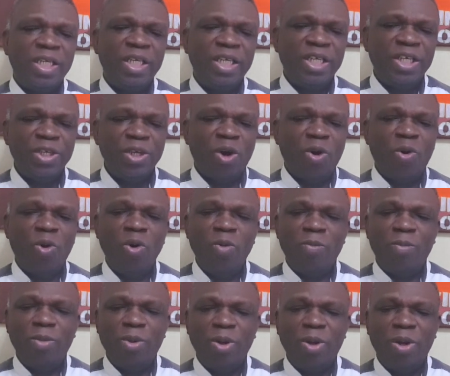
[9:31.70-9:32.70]
in your
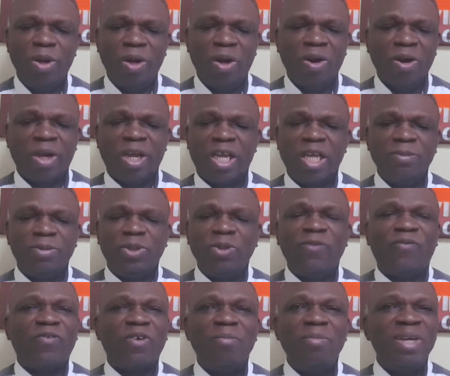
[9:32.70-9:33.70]
home or keeps you
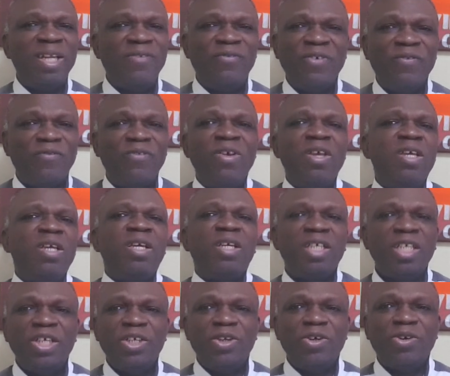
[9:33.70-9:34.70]
from leaving,
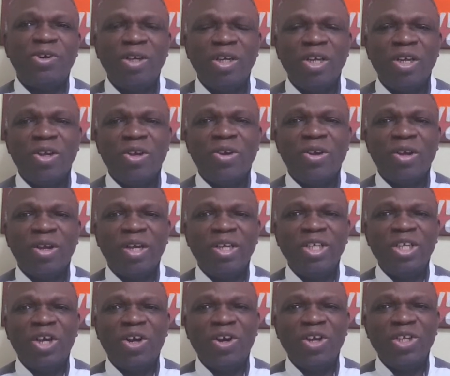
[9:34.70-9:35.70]

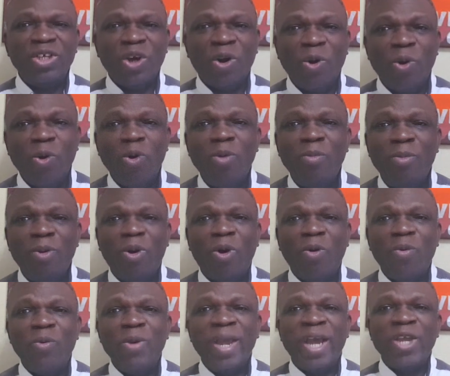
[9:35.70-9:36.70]
your home
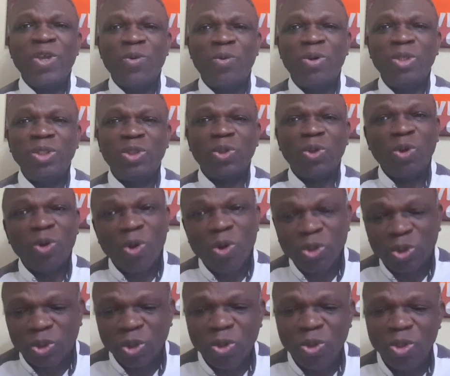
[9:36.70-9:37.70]
or where you want to go
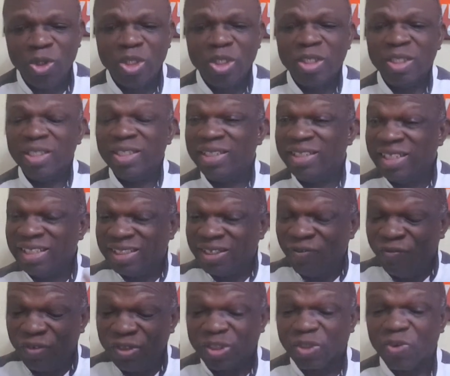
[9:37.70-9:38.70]
to, is a
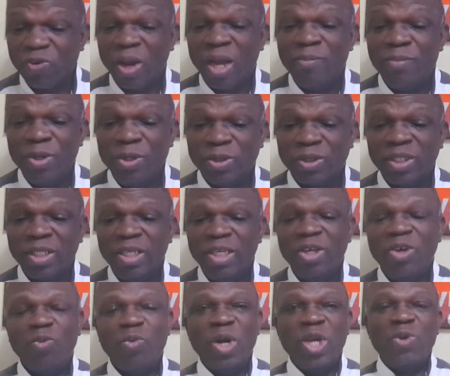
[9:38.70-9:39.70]
physical abuse.
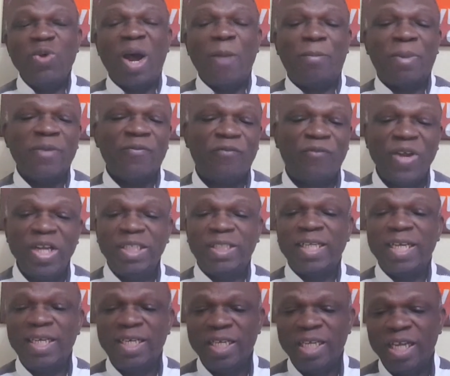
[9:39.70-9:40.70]
When you are
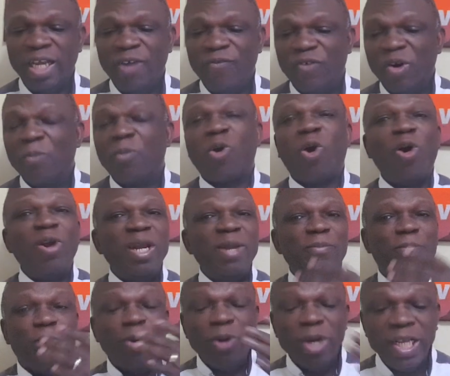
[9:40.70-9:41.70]
prevented from
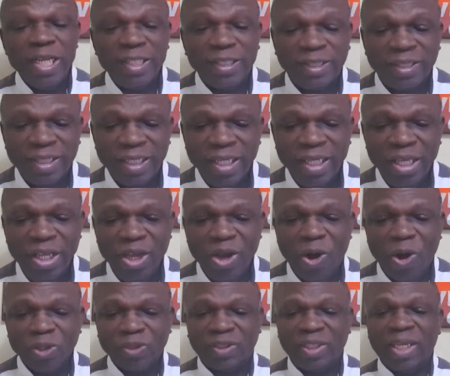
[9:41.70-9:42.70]
calling police
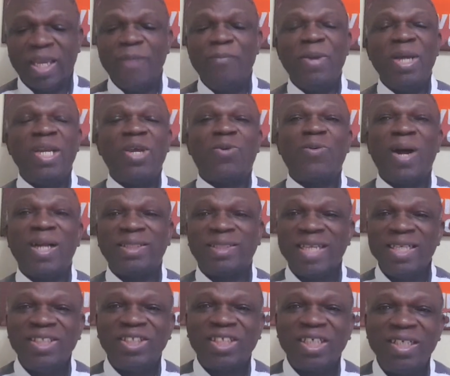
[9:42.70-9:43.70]
or seeking medical
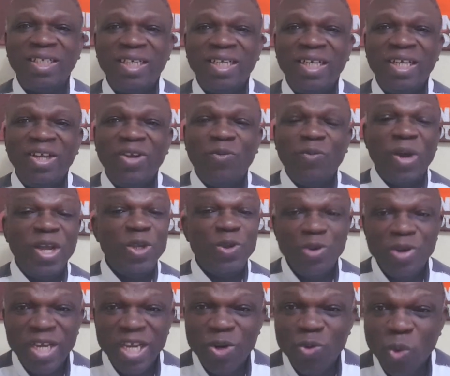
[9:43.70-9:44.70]
attention when you
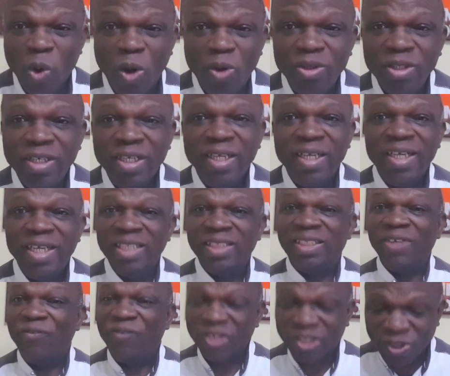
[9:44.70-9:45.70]
need one, it's
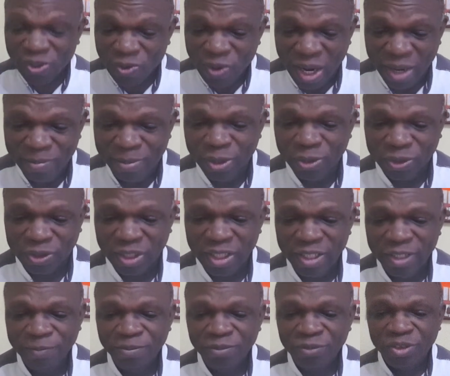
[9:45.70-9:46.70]
a physical abuse.
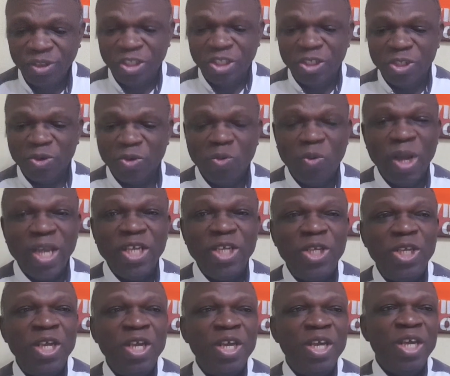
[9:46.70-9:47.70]

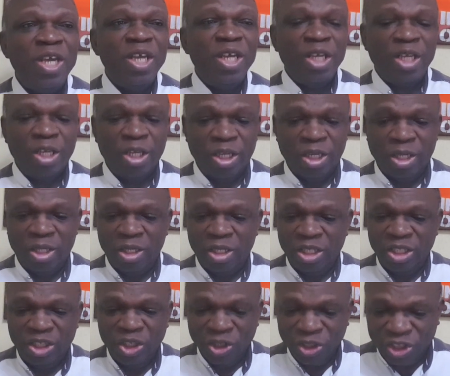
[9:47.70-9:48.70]
When
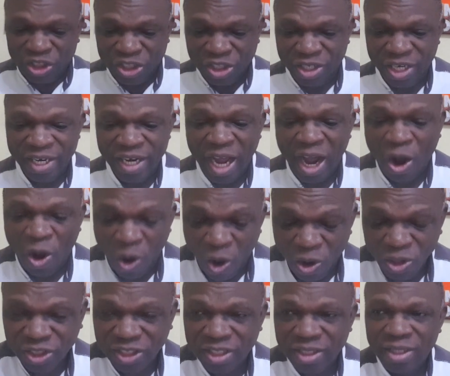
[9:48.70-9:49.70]
your children are
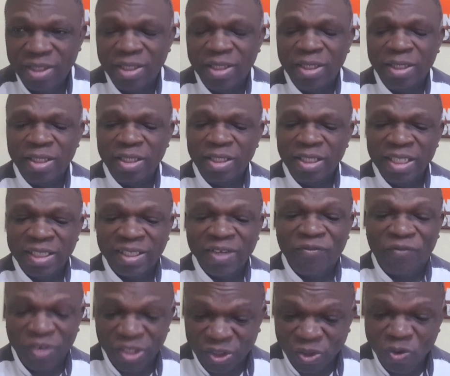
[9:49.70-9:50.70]
hurt, it's a
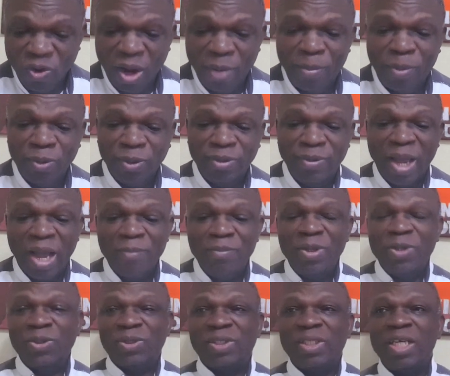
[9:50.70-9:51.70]
physical
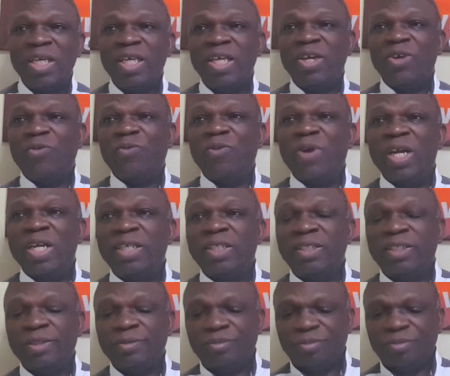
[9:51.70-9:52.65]
abuse. When